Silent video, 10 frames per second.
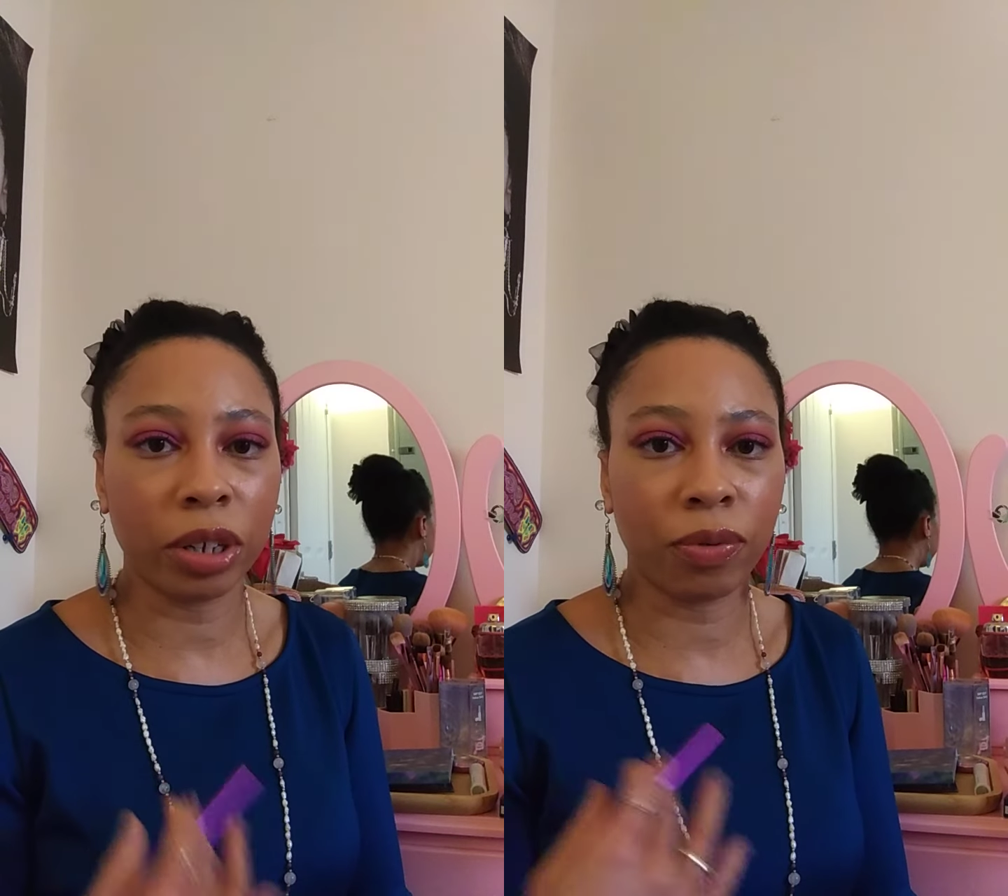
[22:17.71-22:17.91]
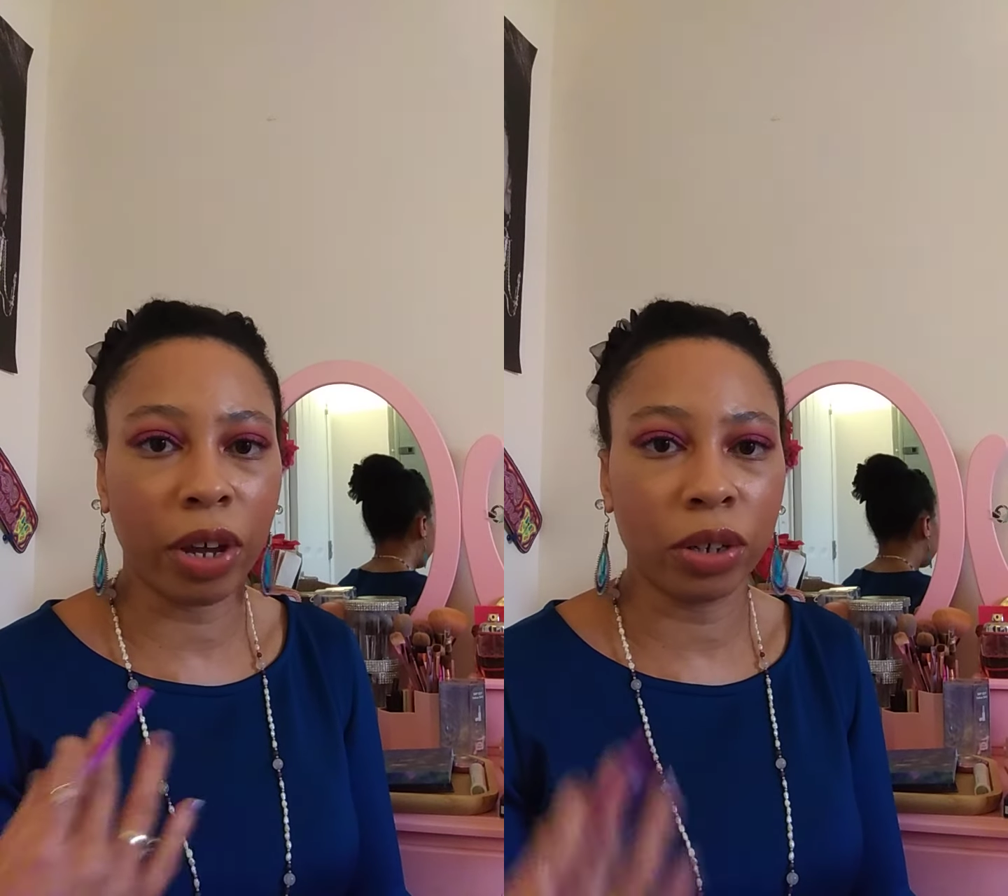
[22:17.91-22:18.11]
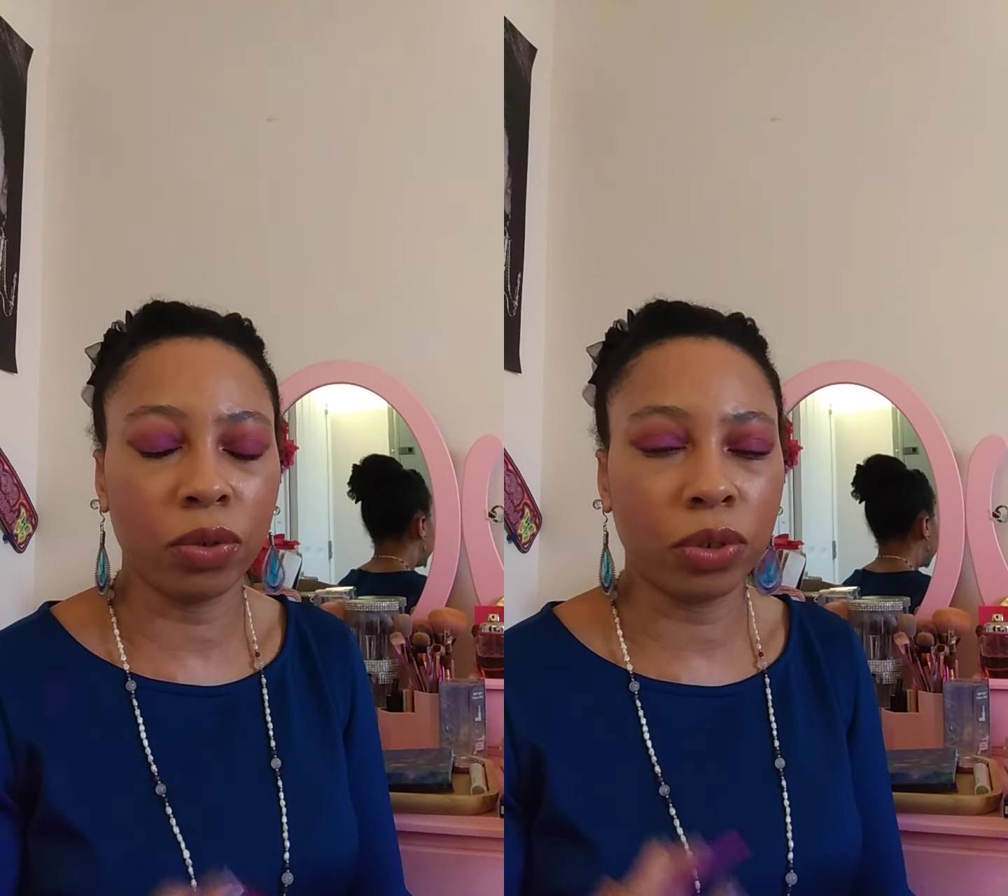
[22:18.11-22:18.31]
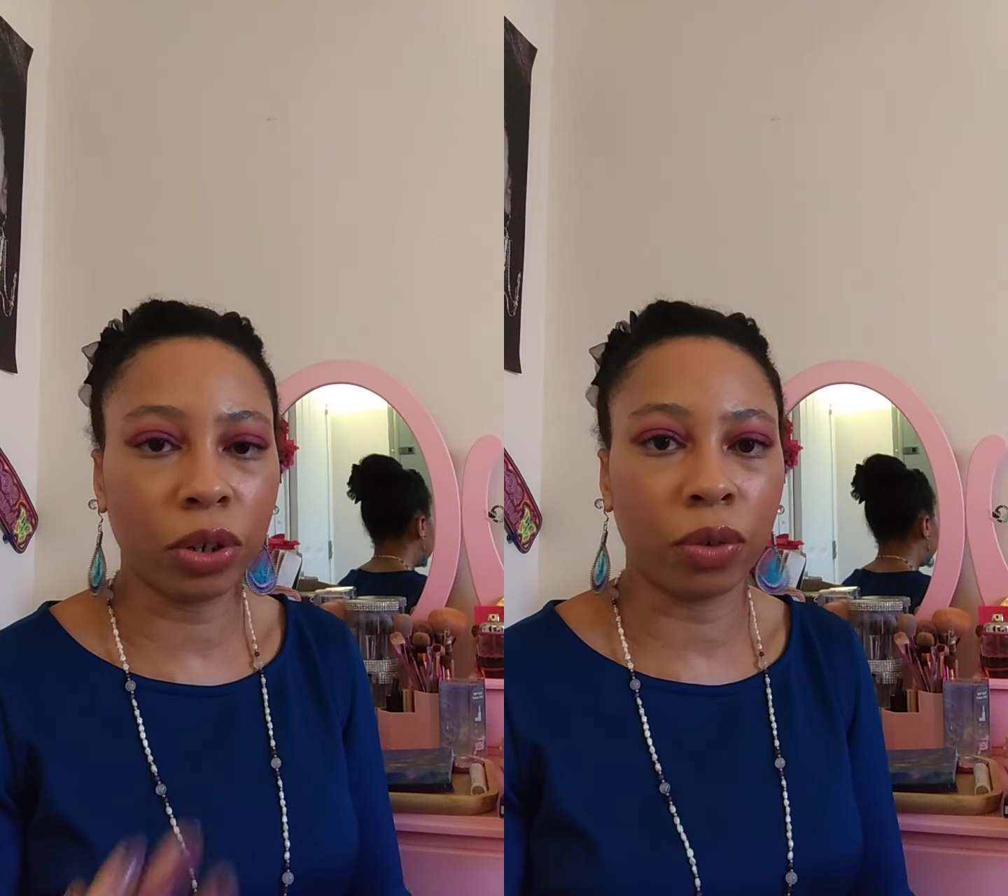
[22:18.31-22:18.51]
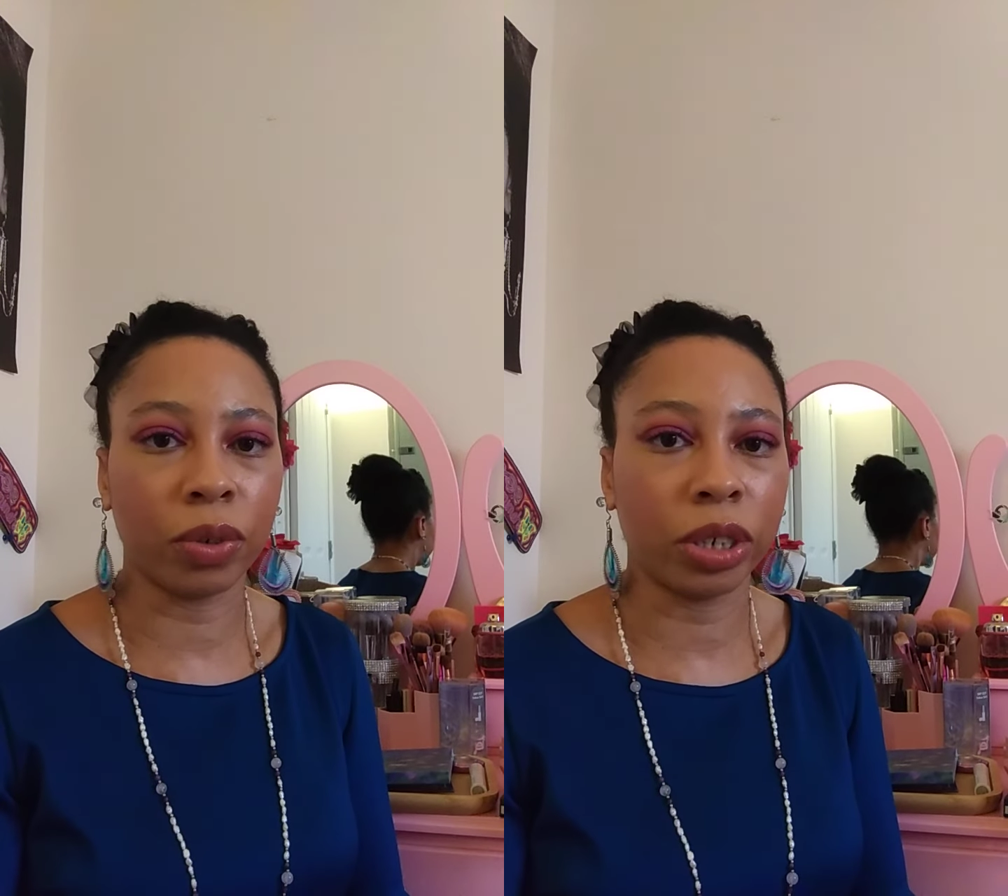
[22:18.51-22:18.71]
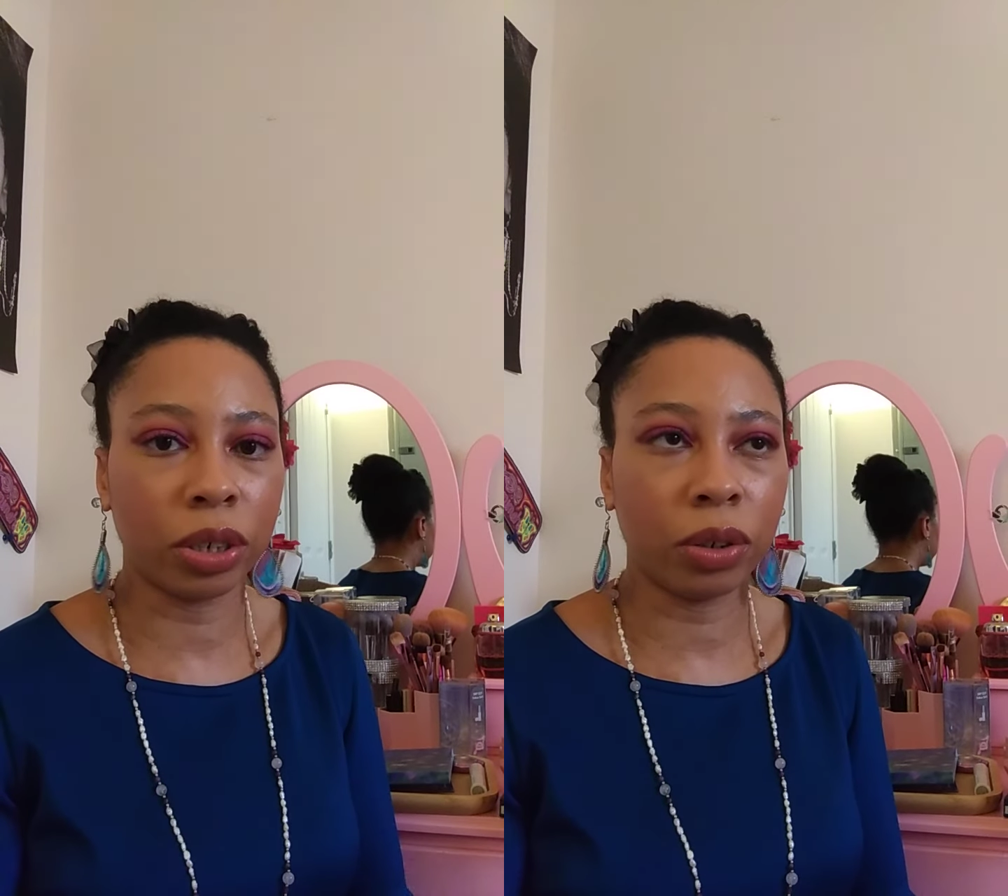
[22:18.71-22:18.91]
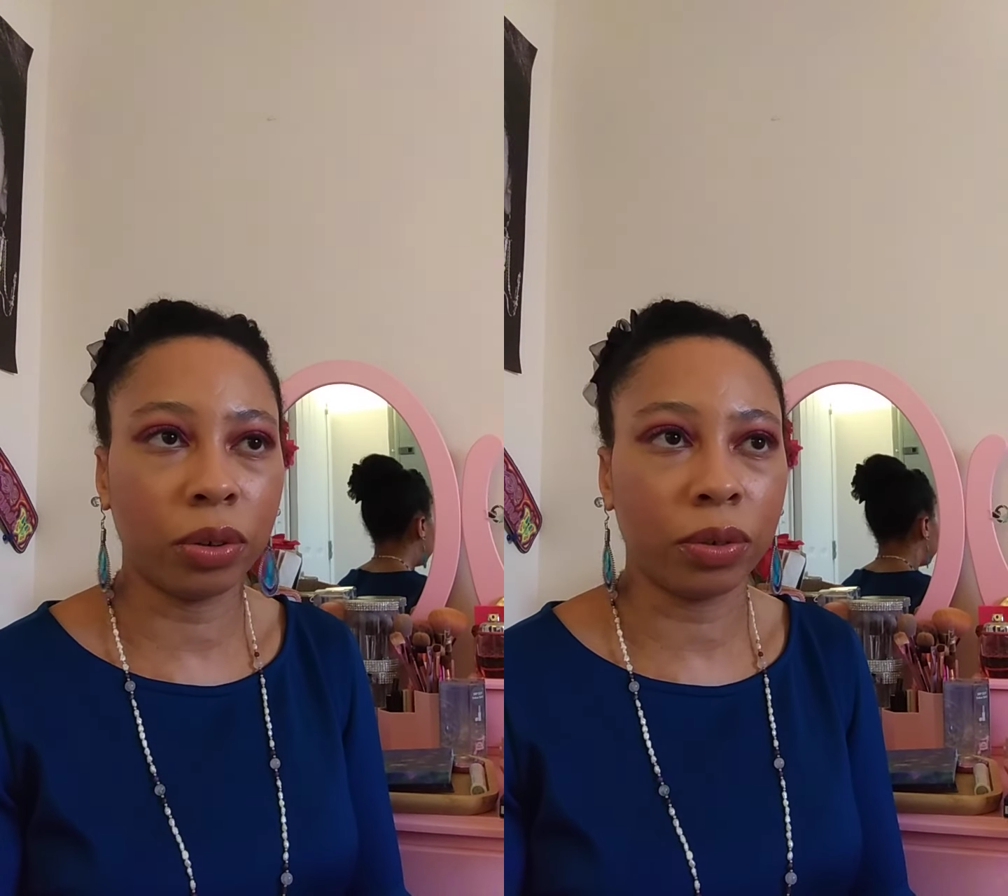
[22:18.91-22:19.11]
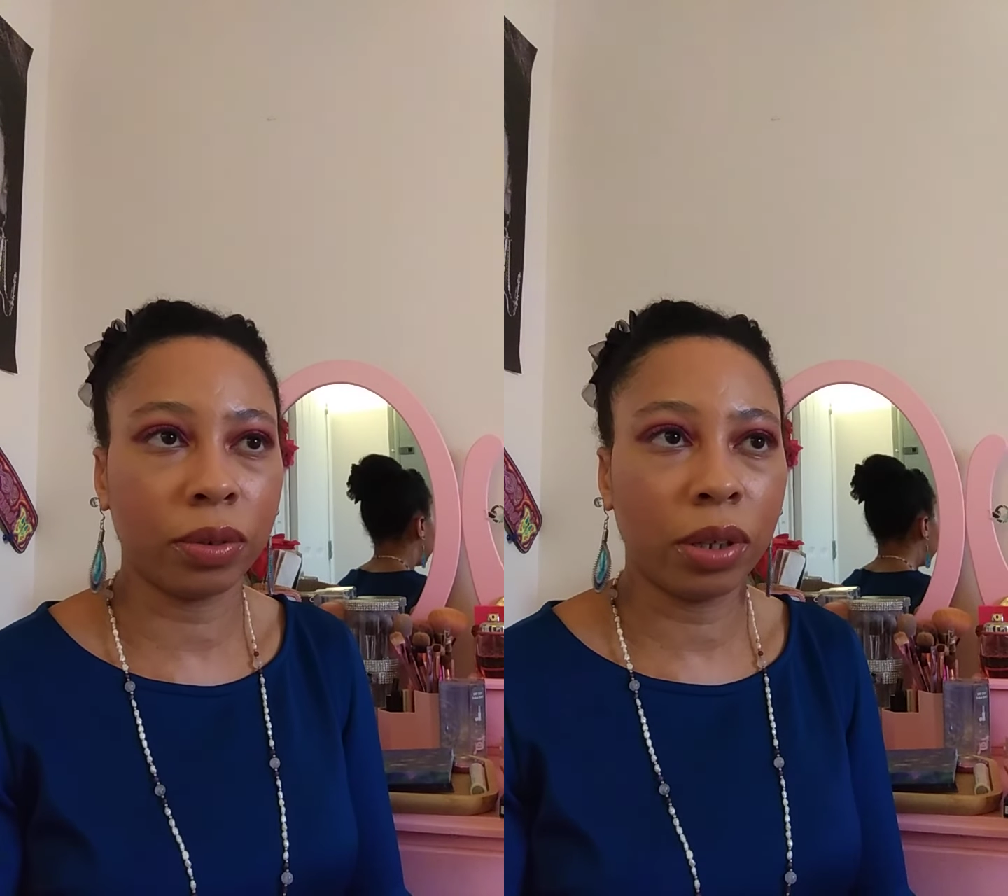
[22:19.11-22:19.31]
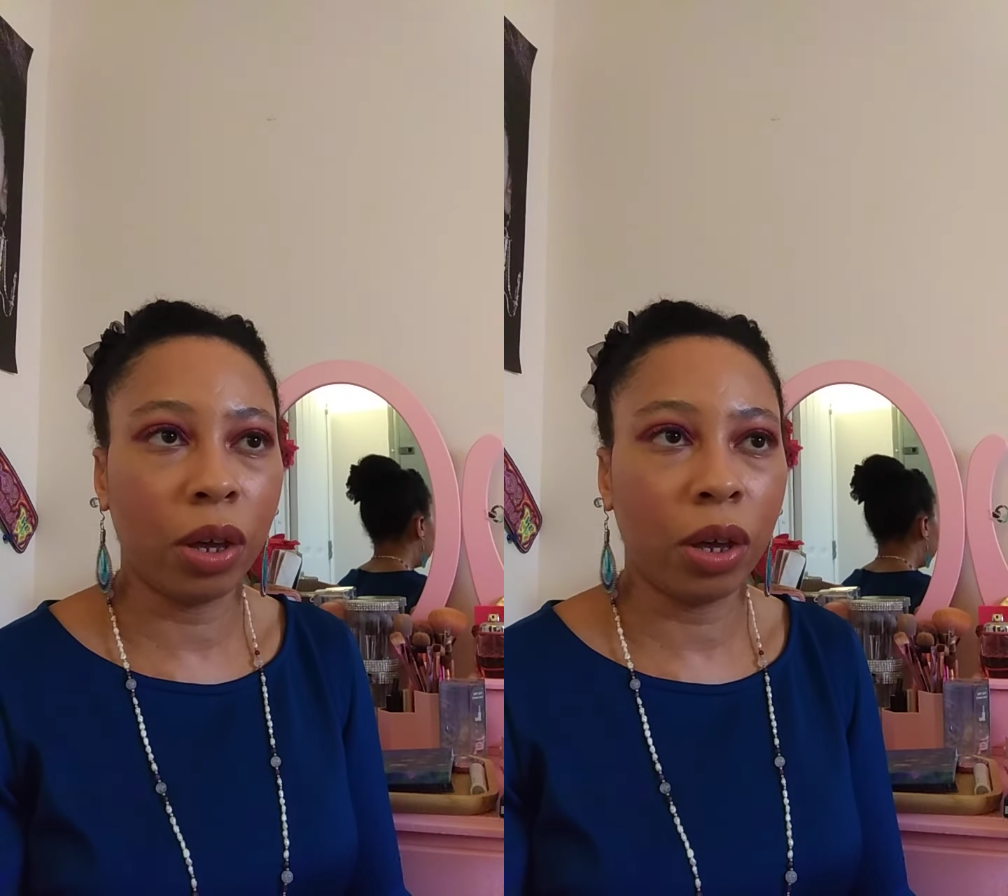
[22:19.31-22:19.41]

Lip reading: if I use the original